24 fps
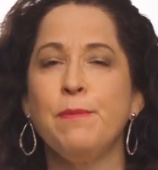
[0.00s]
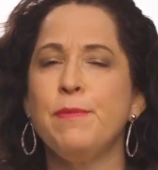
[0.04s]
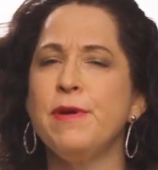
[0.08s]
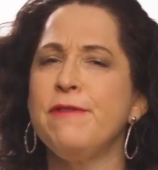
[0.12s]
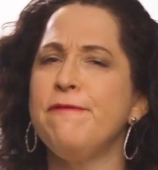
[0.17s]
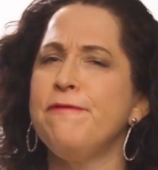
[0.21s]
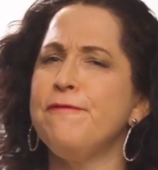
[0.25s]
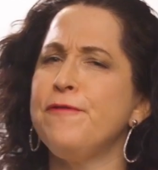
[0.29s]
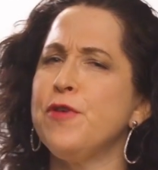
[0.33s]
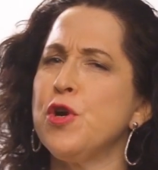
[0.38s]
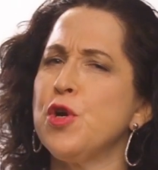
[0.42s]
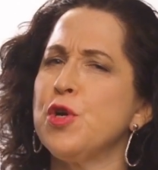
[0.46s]

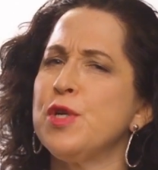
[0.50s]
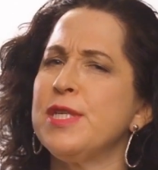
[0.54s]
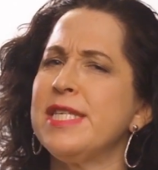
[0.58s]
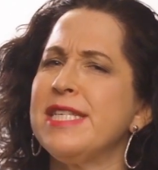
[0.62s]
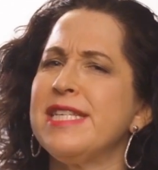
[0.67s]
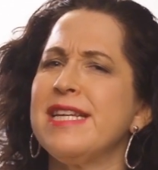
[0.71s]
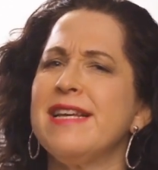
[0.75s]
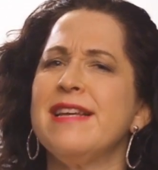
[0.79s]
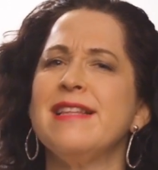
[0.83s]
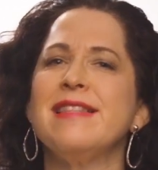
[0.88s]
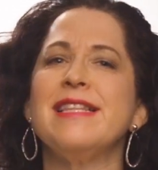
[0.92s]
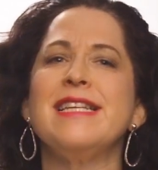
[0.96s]
But
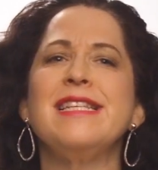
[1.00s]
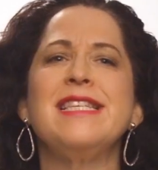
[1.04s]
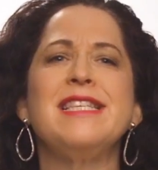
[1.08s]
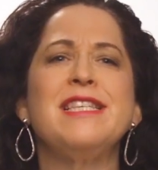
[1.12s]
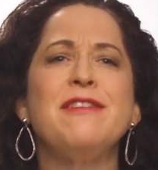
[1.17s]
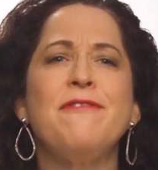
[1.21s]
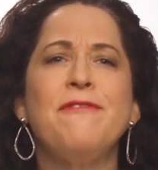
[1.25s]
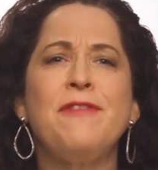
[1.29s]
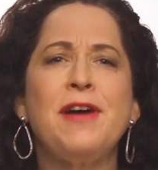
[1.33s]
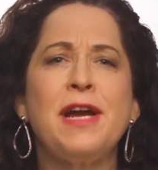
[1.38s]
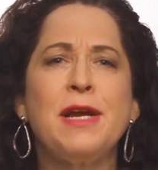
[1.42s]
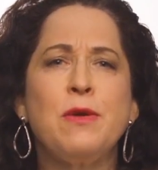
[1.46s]
first, let's
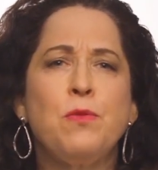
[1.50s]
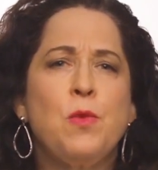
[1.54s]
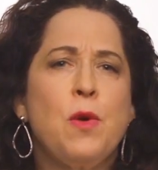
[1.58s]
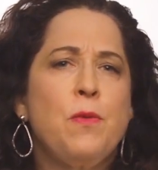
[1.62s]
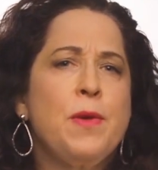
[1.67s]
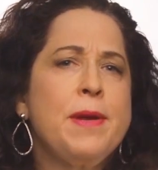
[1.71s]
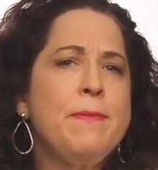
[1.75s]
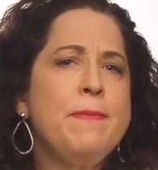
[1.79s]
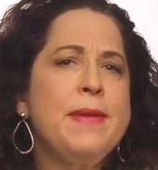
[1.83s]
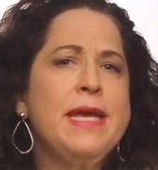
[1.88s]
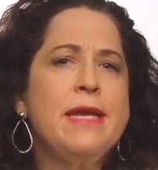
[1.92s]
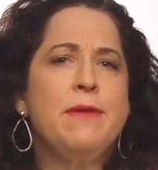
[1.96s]
define what
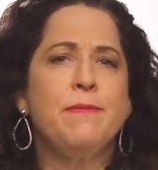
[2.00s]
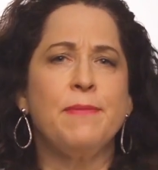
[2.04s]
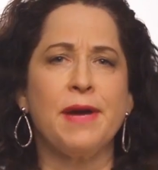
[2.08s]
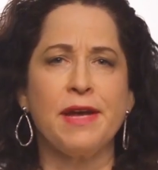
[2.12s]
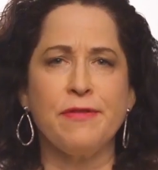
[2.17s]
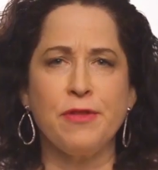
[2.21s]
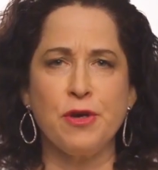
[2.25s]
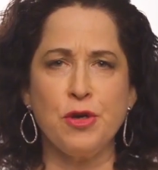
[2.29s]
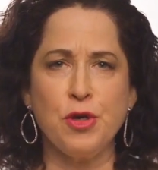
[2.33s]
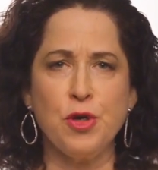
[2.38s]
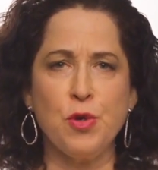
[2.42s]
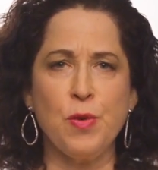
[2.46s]
we mean
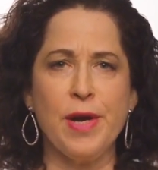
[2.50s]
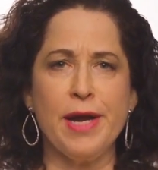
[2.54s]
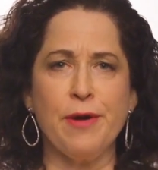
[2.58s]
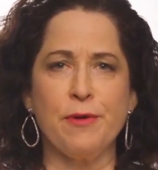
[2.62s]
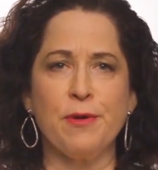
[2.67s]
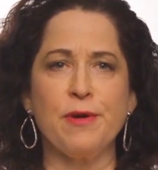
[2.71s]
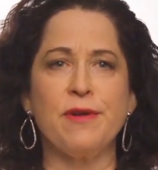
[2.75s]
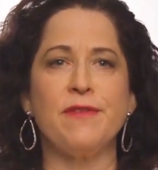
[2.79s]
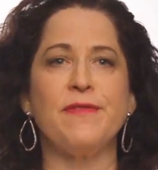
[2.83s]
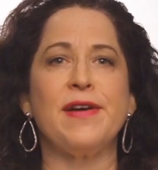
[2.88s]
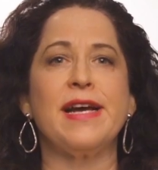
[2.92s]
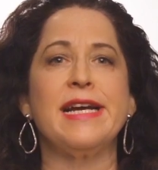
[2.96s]
by the new
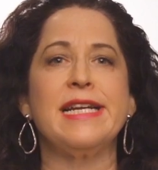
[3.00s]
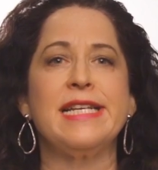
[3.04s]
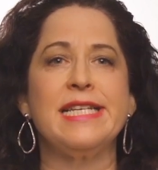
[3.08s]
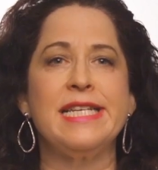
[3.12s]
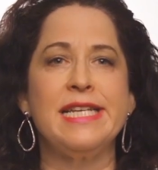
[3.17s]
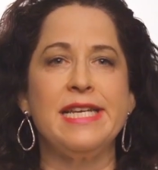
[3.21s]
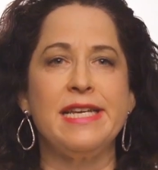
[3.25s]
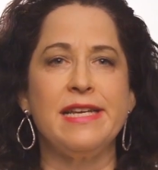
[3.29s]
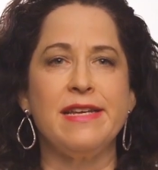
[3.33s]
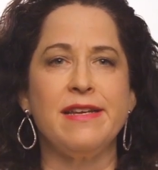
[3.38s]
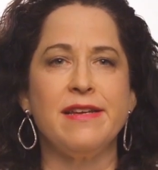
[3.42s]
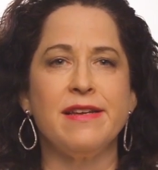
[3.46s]
era of
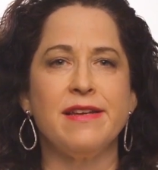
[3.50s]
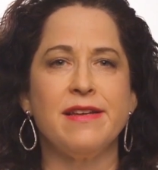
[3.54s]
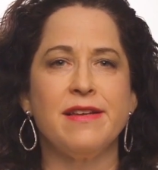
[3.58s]
IT.